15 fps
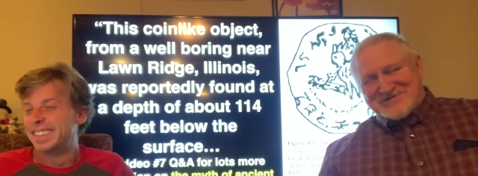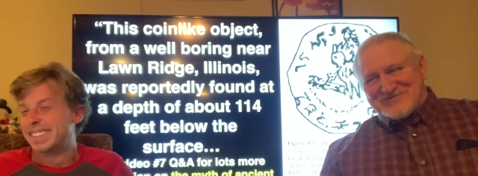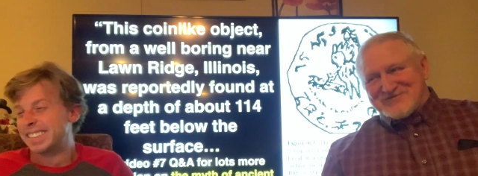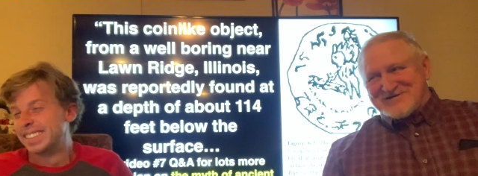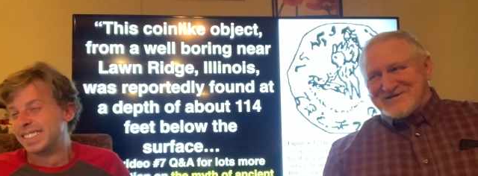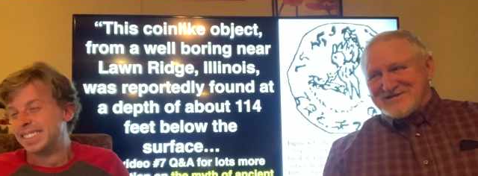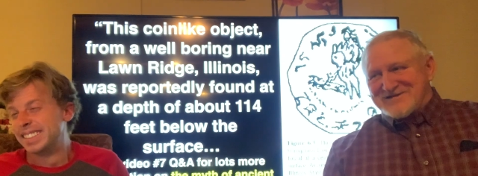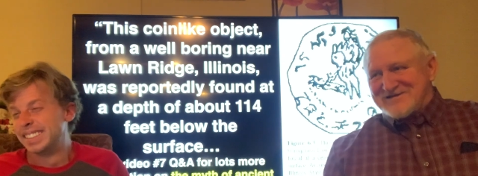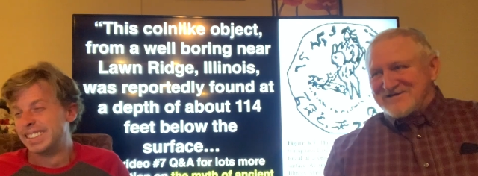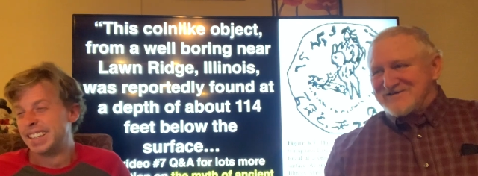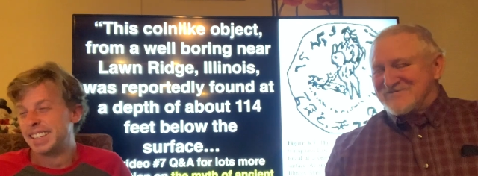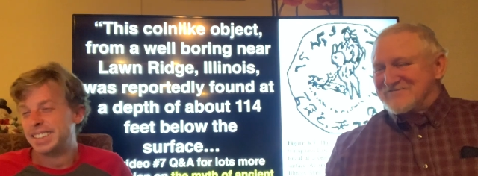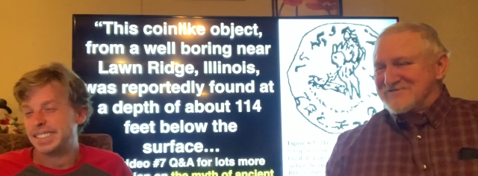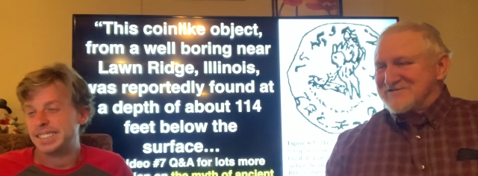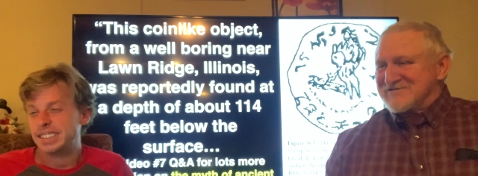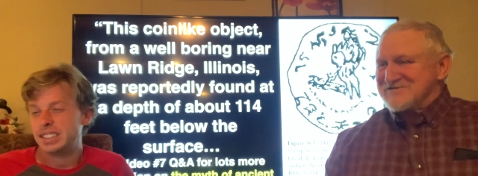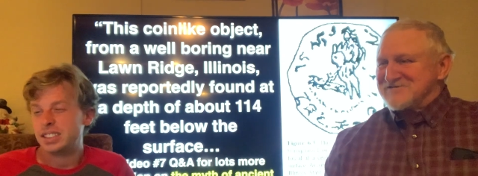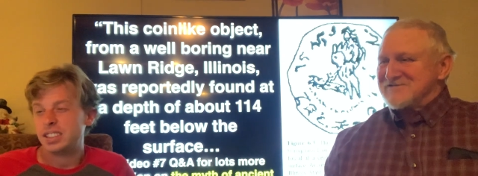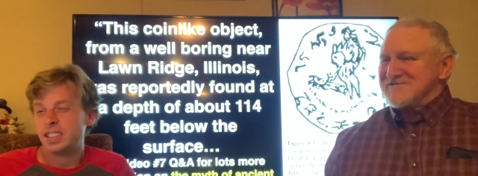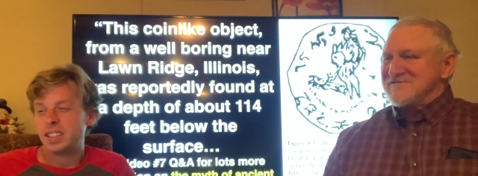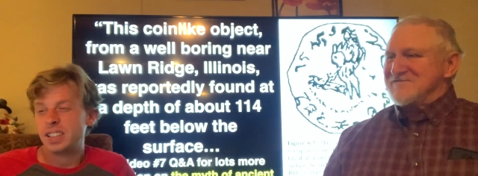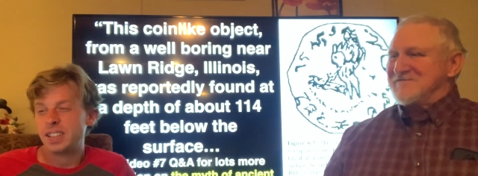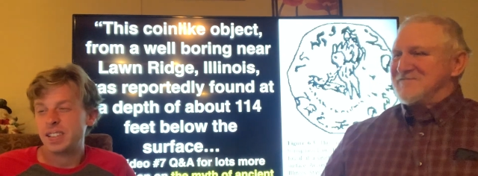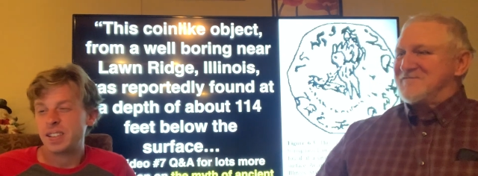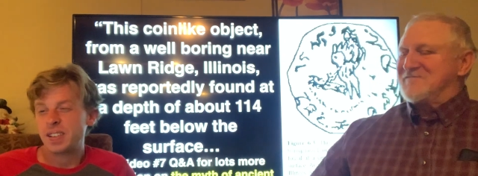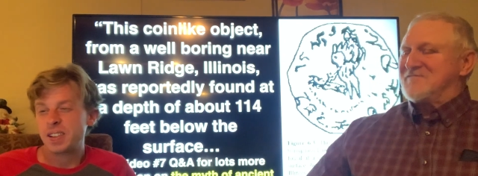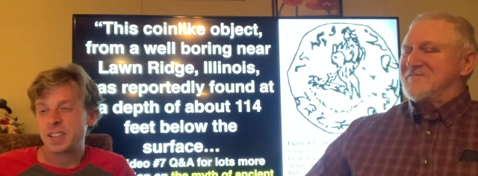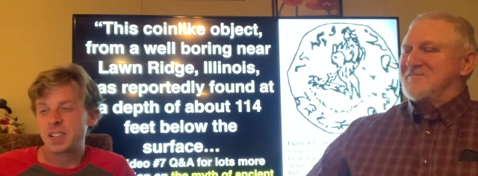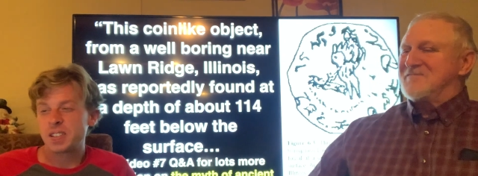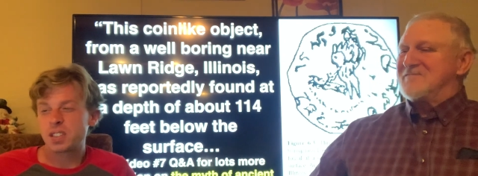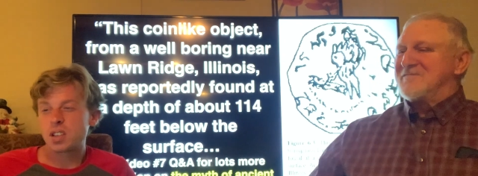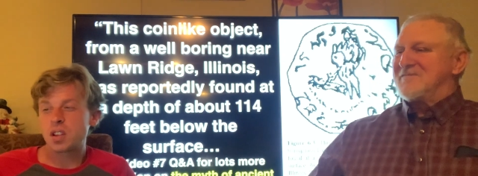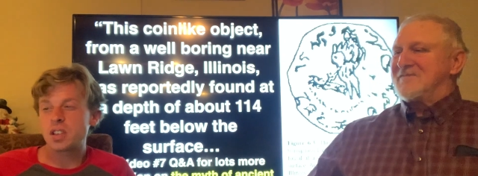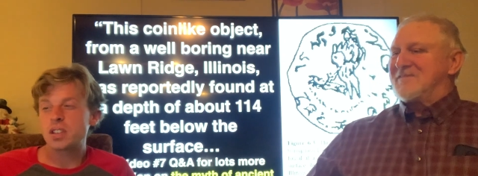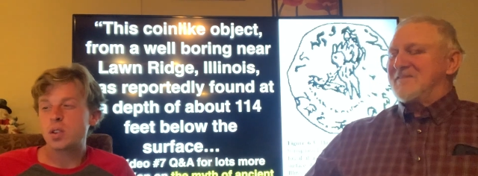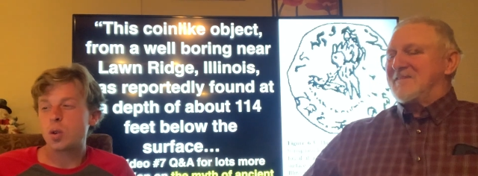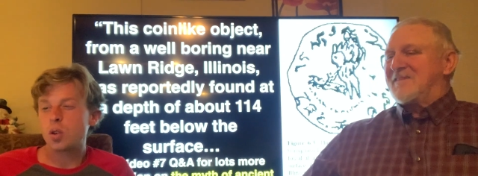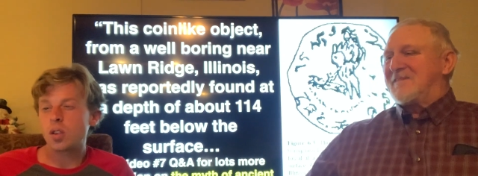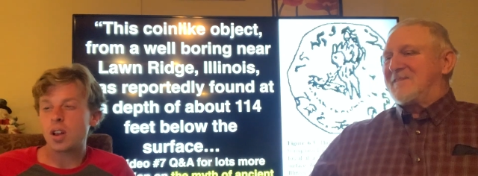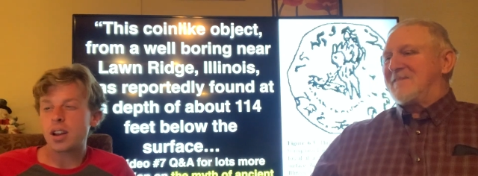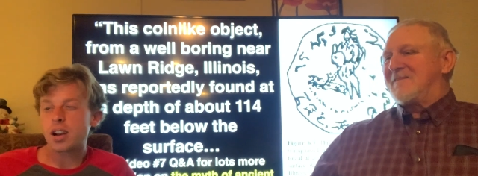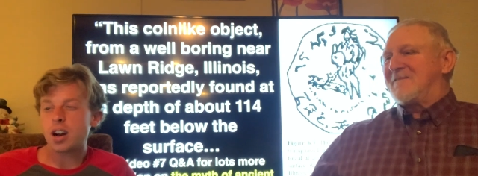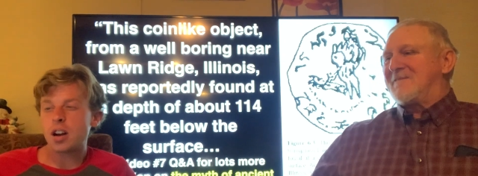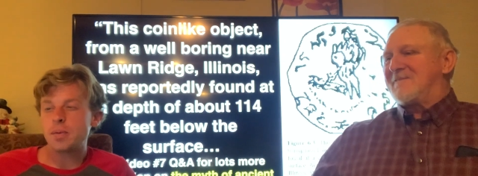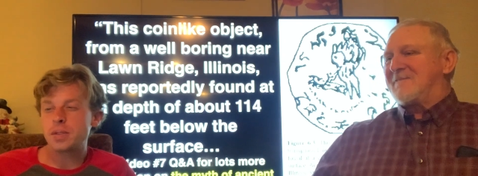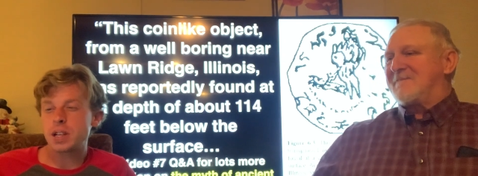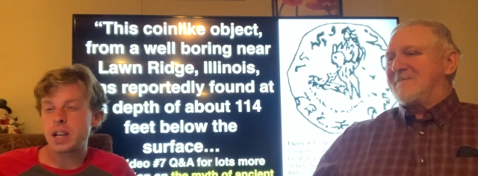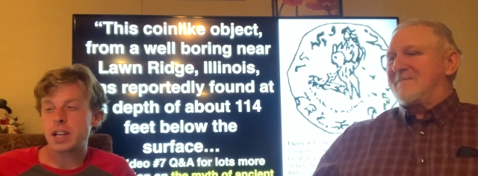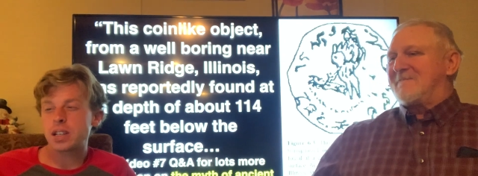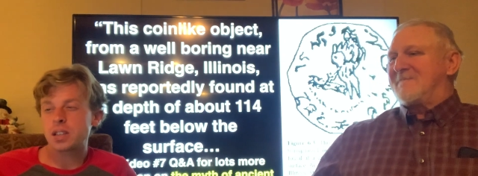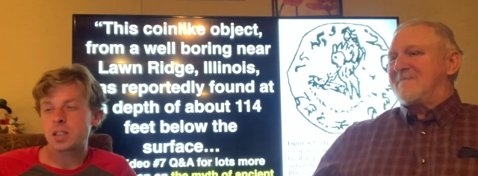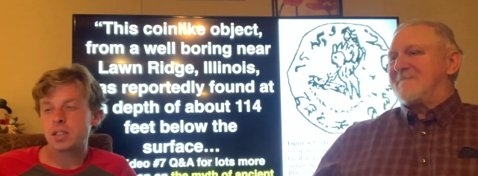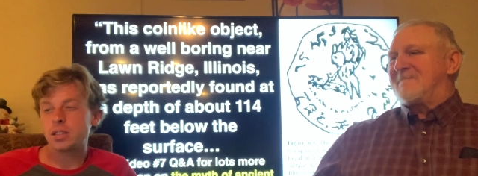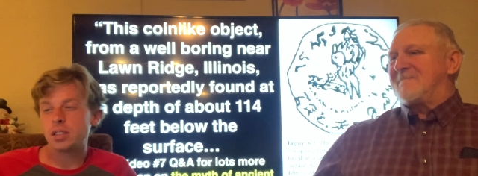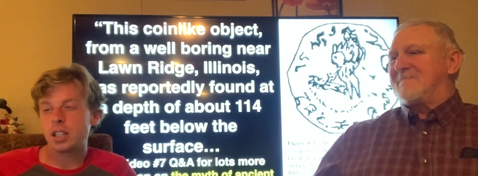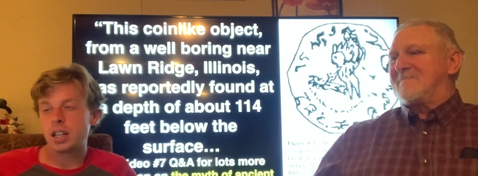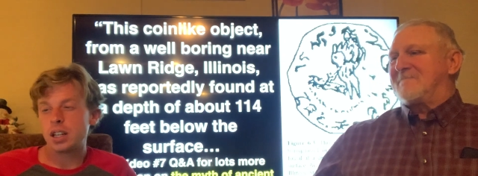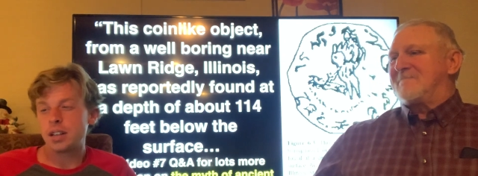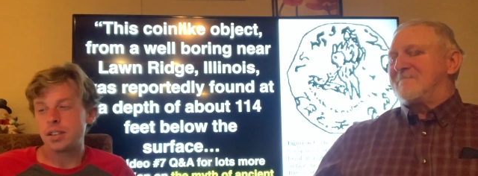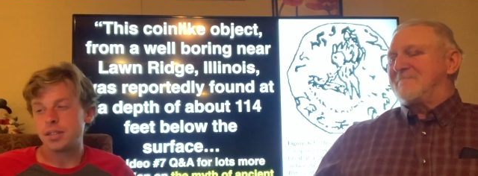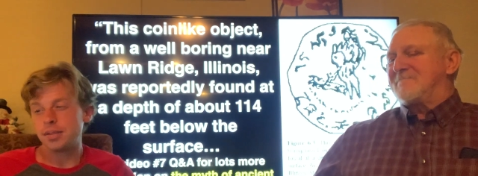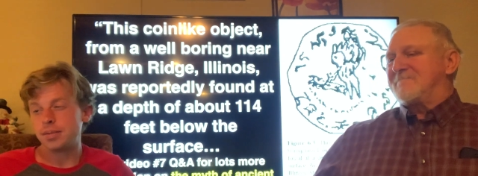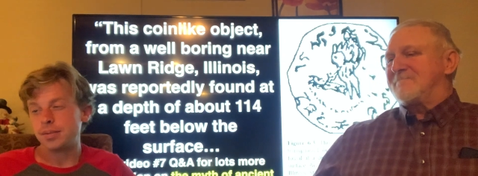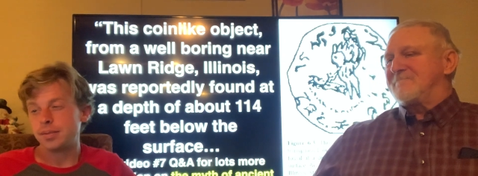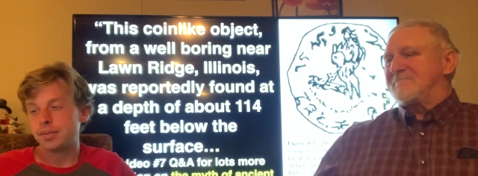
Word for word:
Speaker 1: Shred evidence.
Speaker 2: So this coin-like object um,